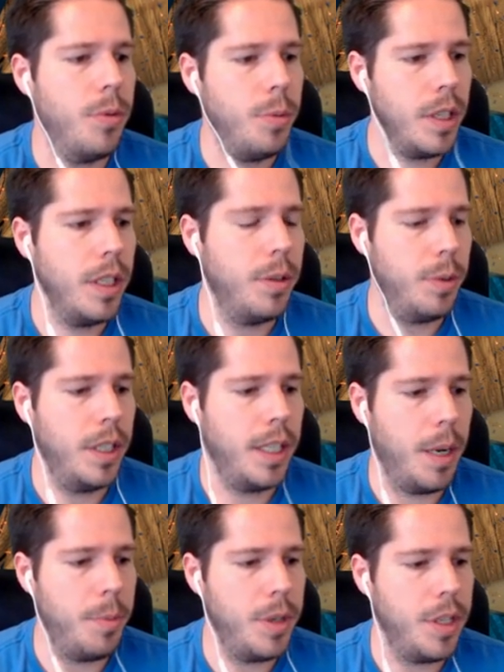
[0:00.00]
Really, really
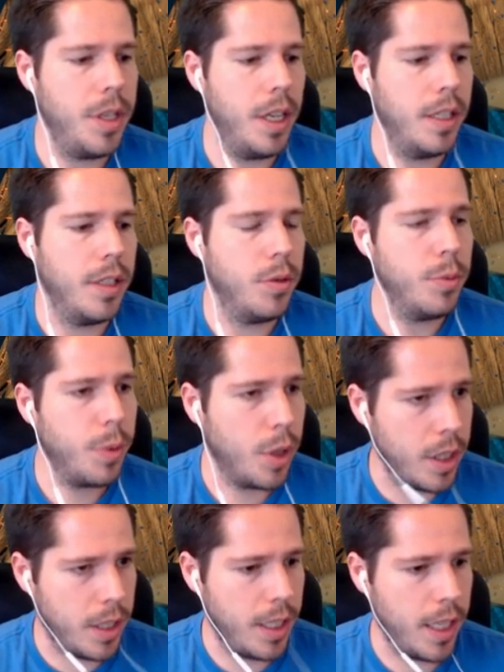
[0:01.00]
appreciate the
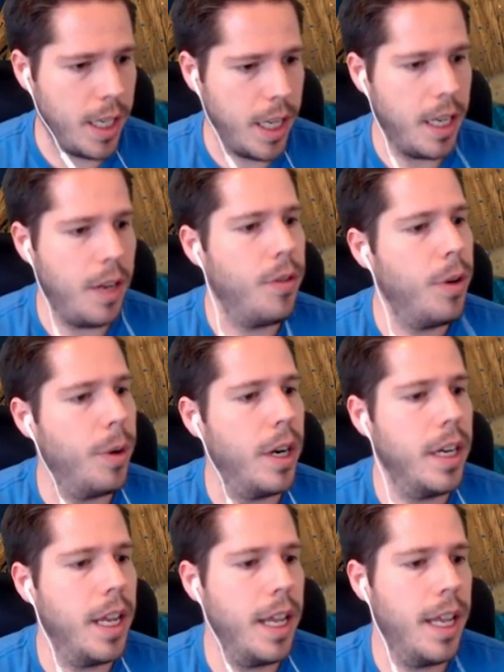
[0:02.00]
support and everyone
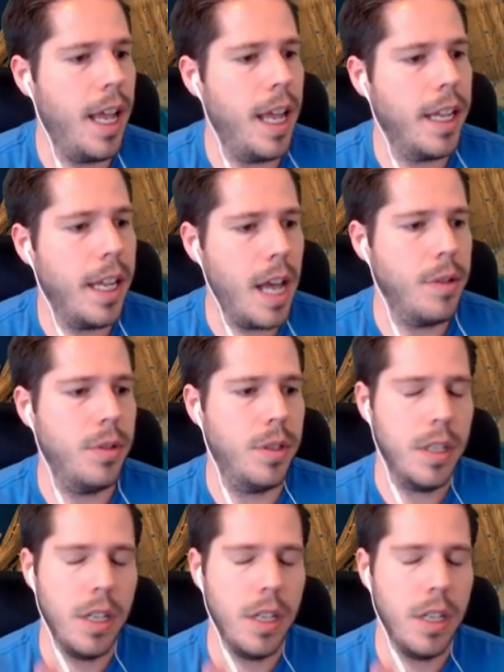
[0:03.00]
hanging out.